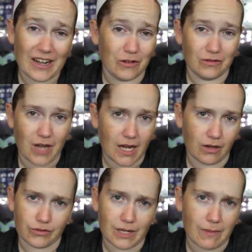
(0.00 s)
I don't
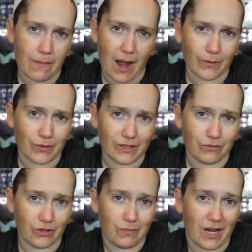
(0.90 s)
treat my Pops
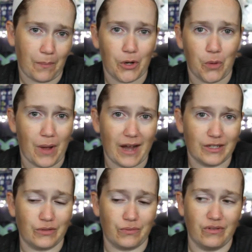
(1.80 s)
with disrespect, but her
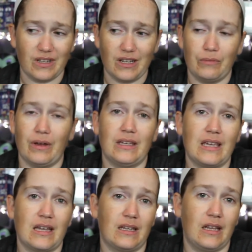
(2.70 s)
box is ruined
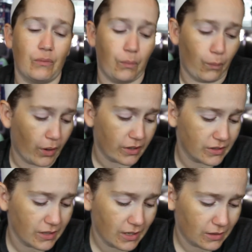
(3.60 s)
anyway, it can't get any
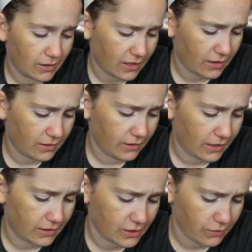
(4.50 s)
worse.
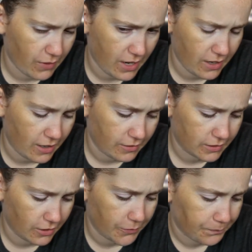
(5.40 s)
Like this one right
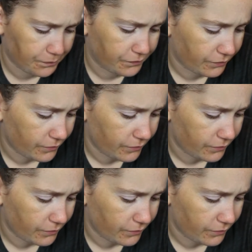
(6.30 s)
here. So,